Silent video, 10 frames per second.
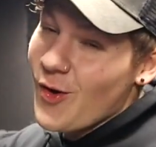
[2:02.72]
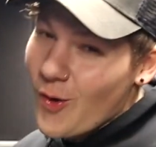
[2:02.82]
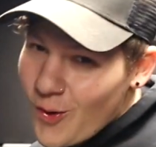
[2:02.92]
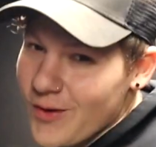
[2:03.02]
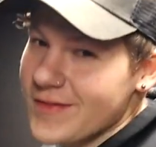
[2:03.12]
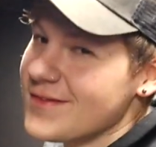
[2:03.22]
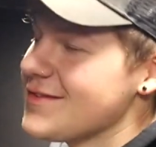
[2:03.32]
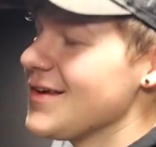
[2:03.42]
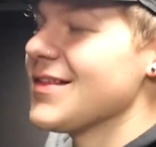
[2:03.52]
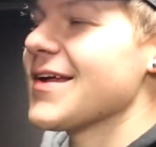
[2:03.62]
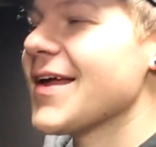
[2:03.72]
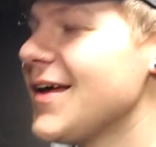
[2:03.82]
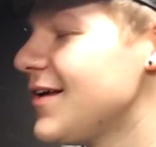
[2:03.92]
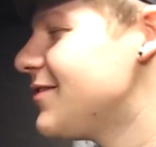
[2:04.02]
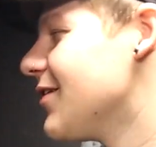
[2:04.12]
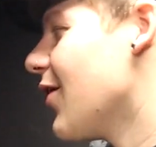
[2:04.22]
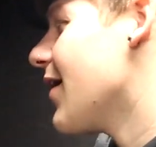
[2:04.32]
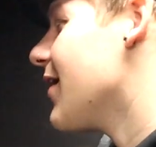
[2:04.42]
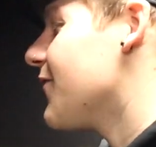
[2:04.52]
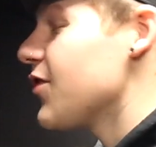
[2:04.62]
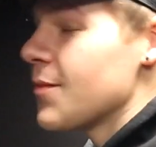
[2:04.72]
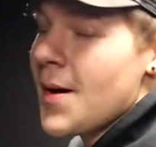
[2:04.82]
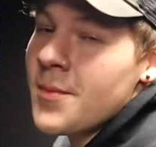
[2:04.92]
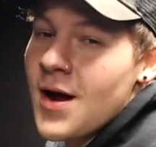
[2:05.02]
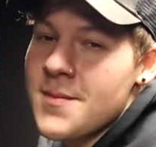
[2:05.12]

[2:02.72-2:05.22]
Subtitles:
hole in the ceiling. So if you remember,